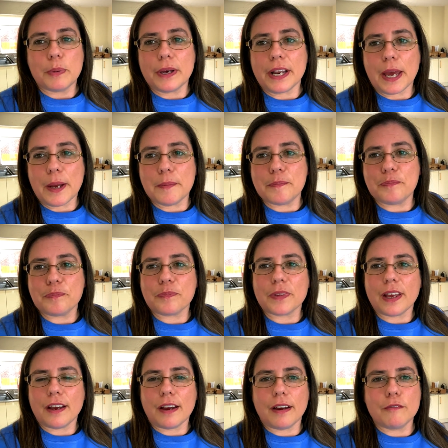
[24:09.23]
But um,
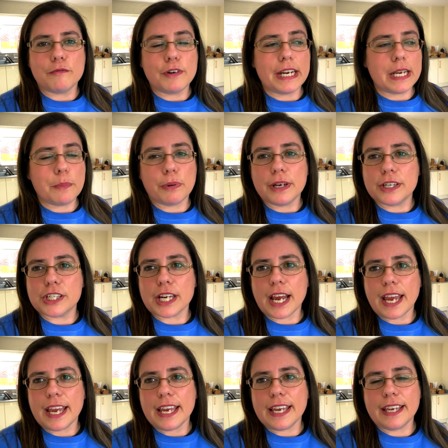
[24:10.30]
really
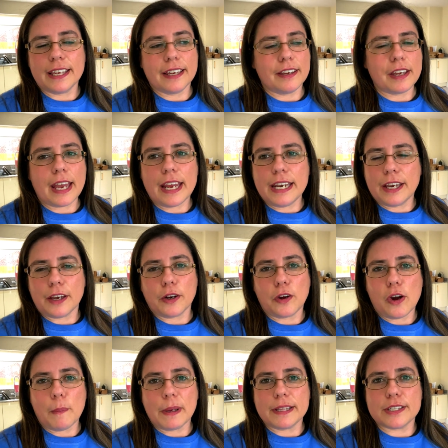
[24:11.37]
appreciate any kind
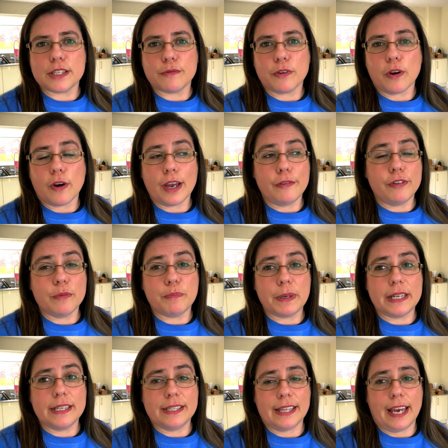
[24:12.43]
of comments you've got. If you've
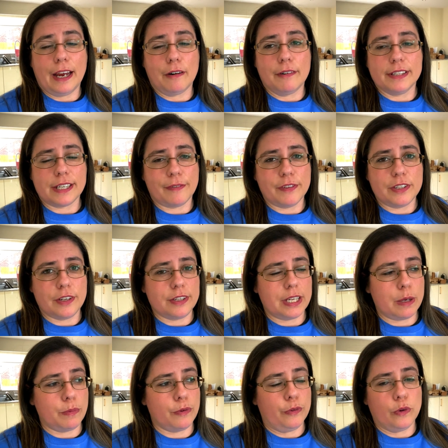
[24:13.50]
been to the Harrods afternoon
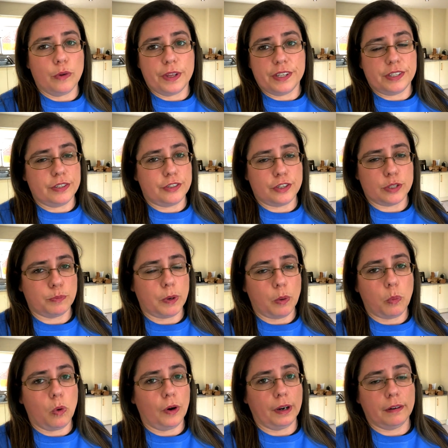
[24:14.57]
tea before, this is just my
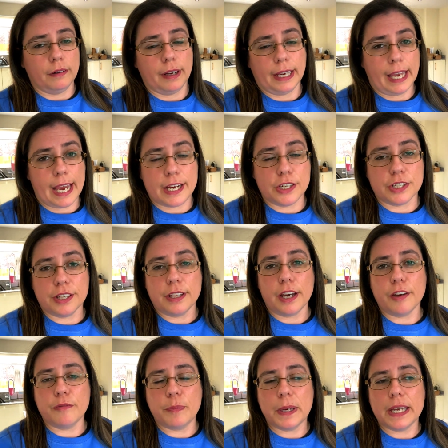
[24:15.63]
one occasion that
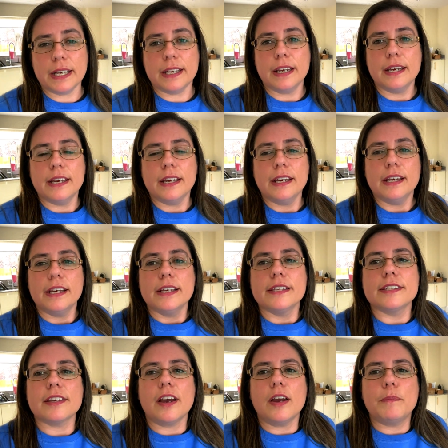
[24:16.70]
I've been.
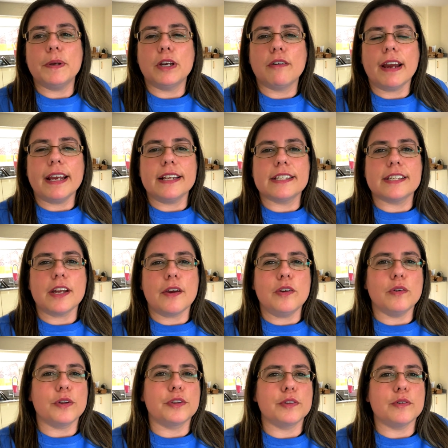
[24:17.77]
So it'd be great to know
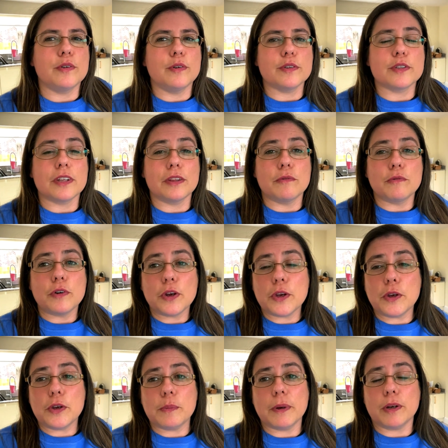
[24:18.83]
your thoughts on the
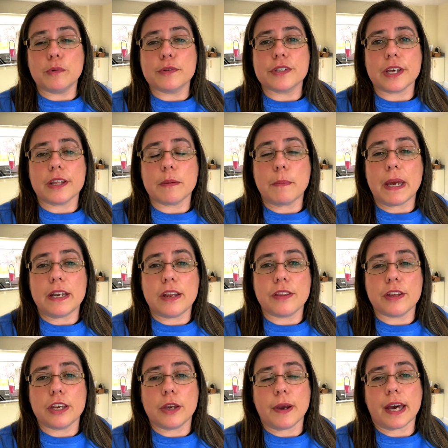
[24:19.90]
room and also the menu
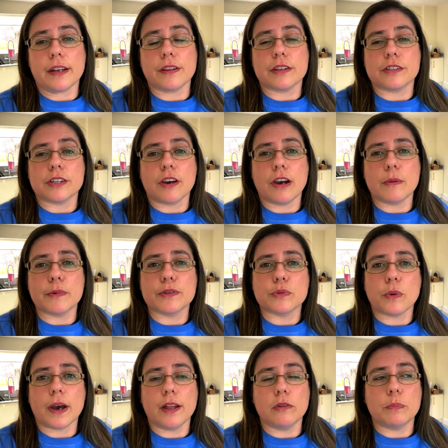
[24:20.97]
that you had at the time as
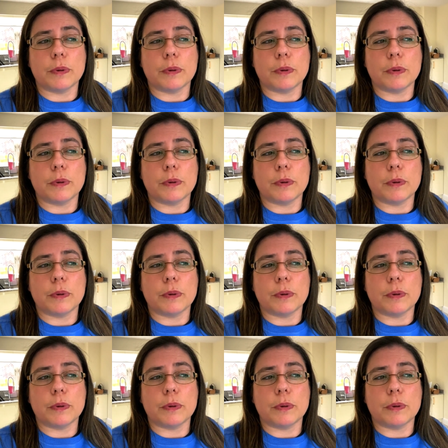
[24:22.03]
well.